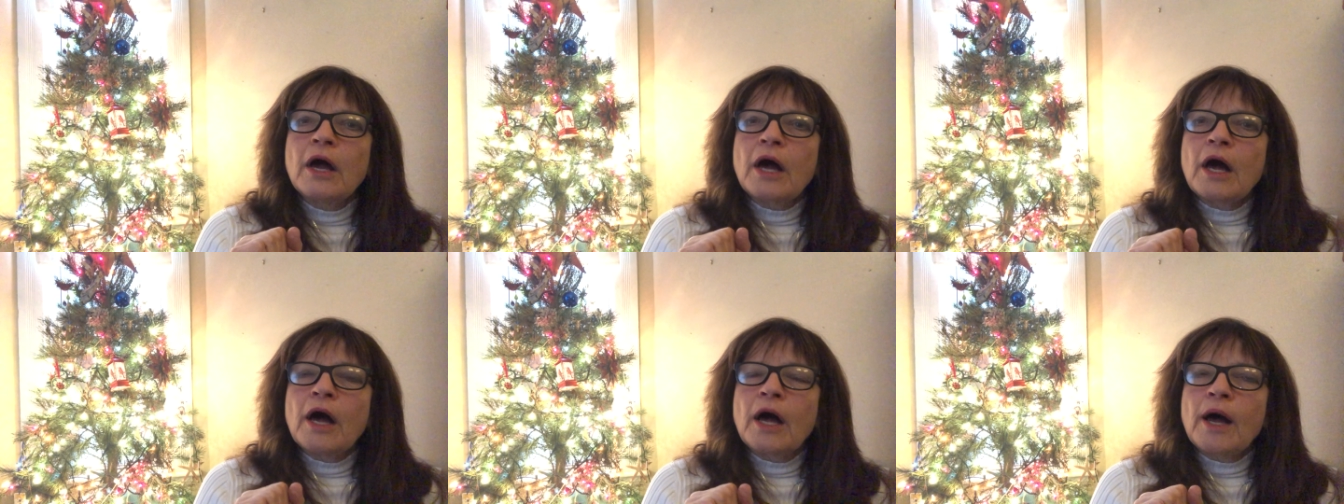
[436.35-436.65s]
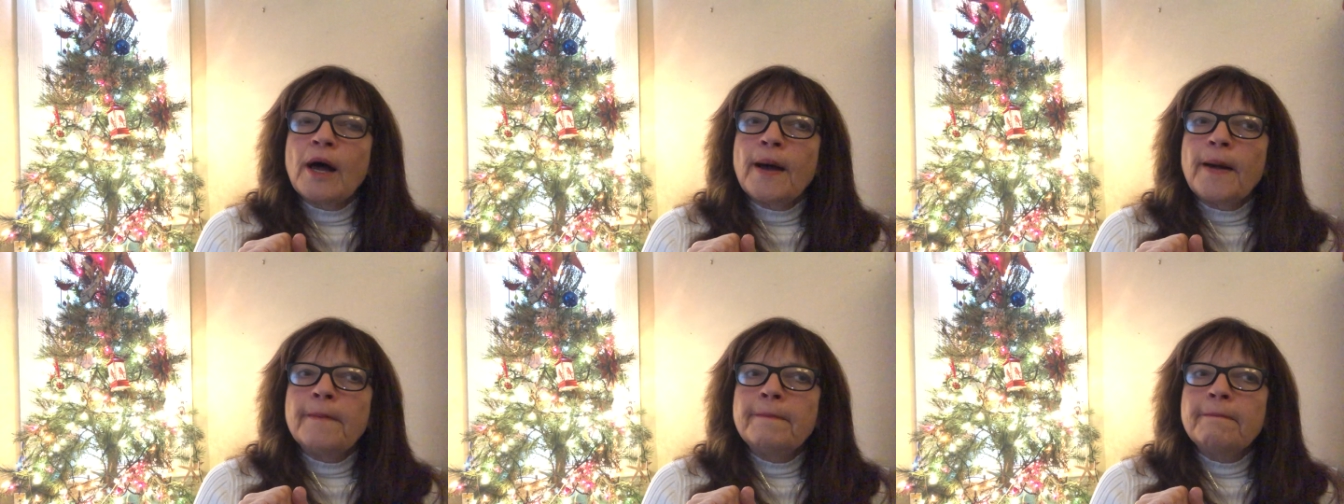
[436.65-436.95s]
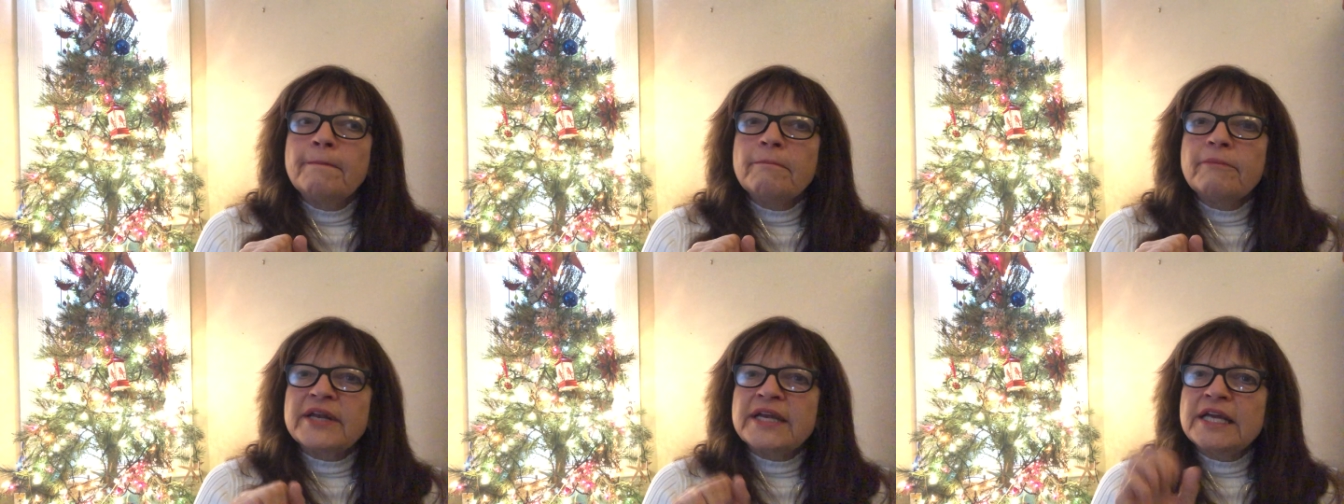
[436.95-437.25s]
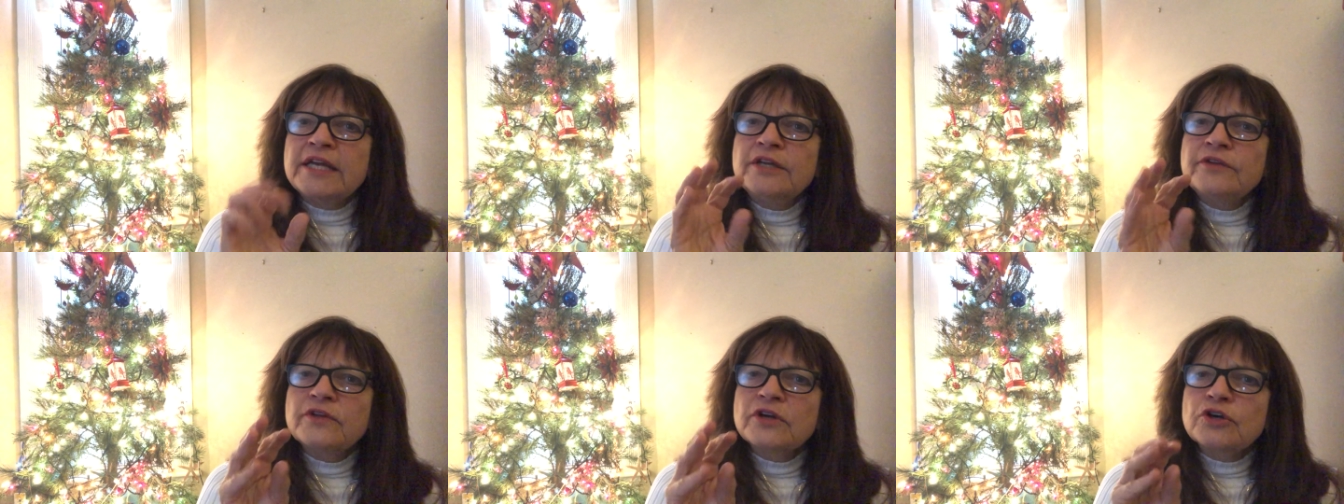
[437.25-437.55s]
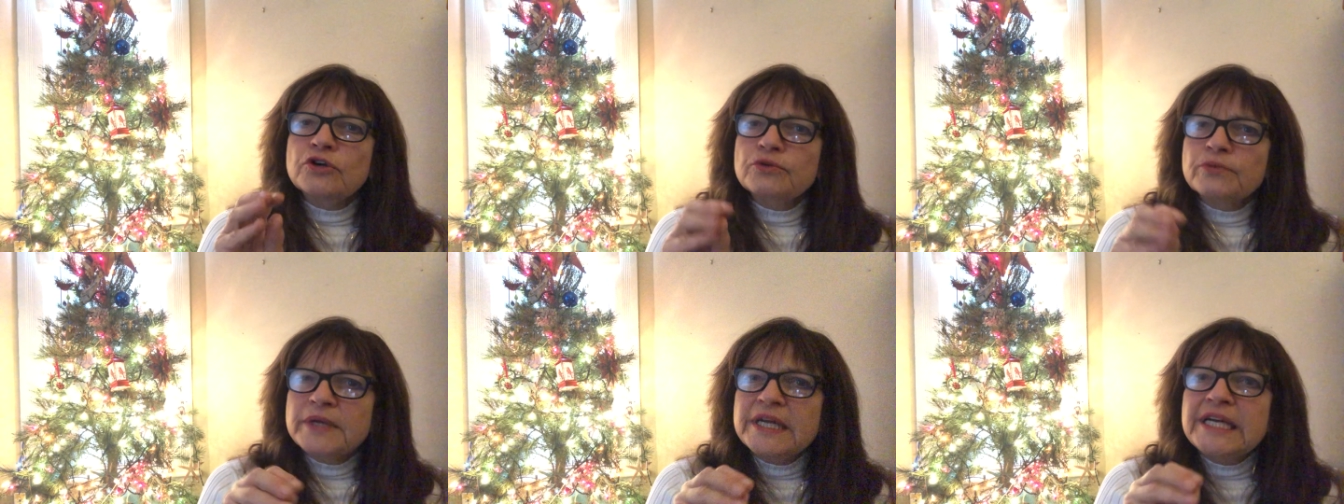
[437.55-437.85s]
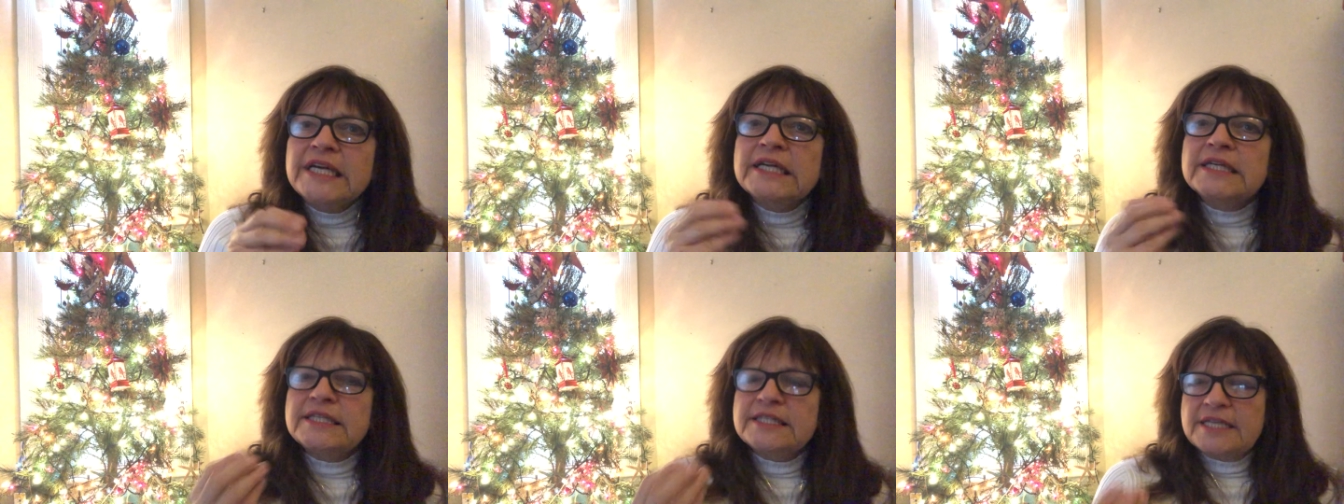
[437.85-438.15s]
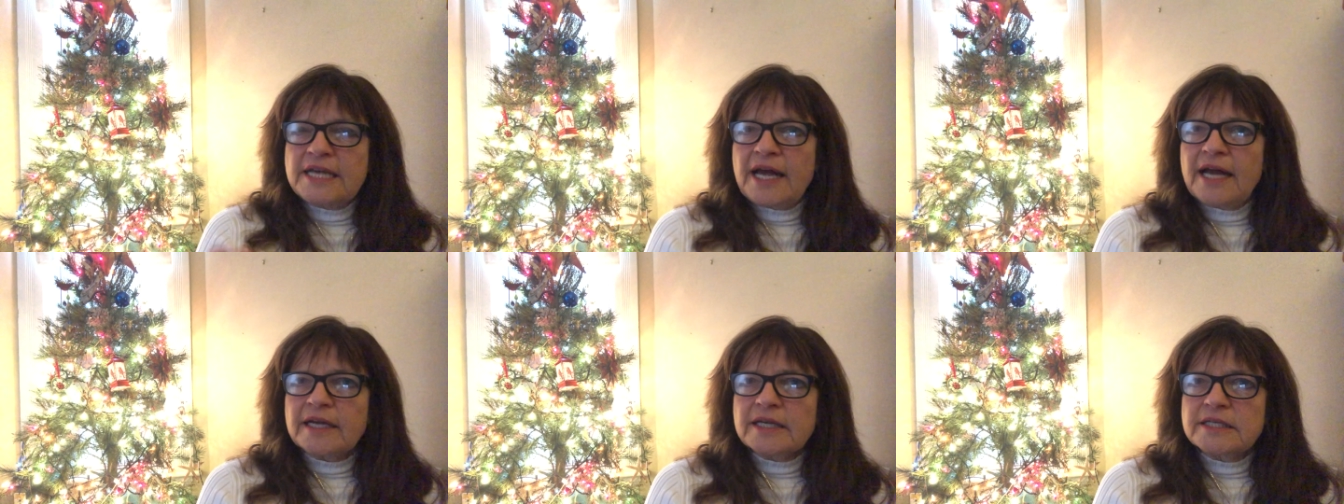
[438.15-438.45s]
Um, but in the Greek
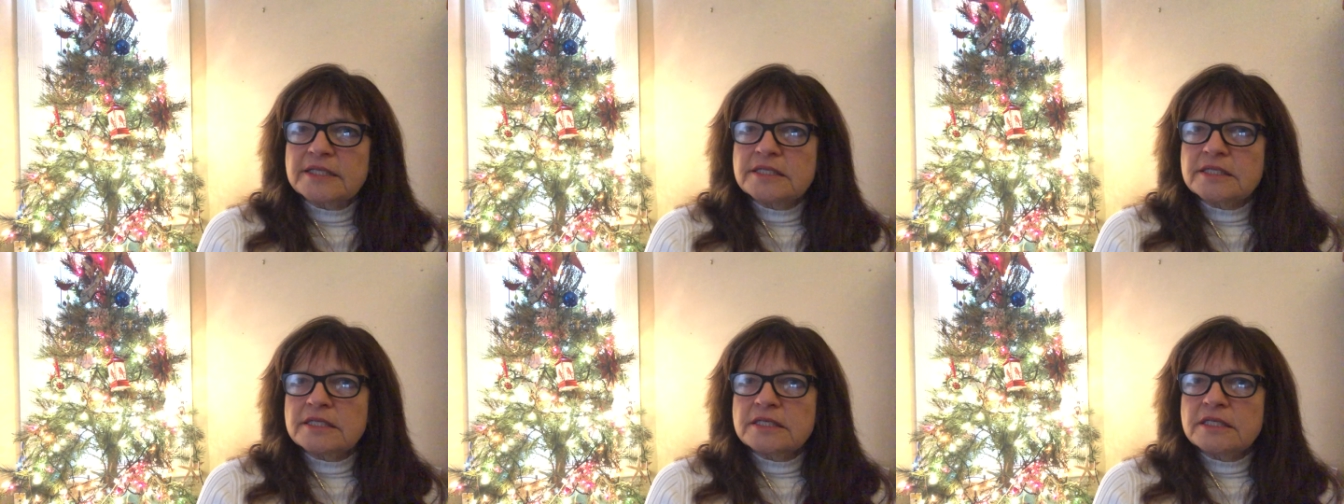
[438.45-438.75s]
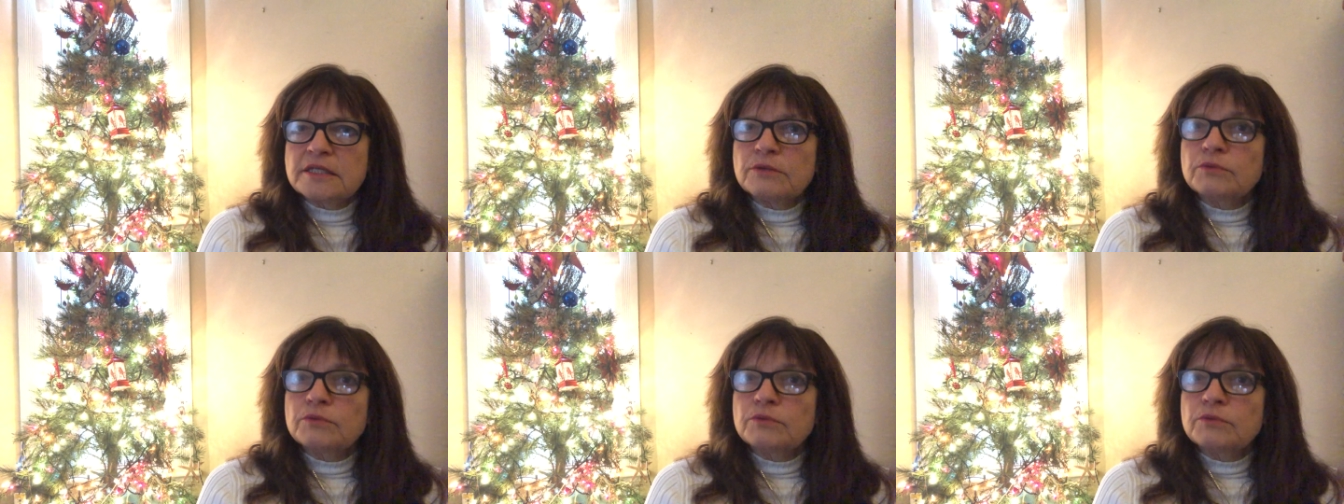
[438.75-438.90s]
text,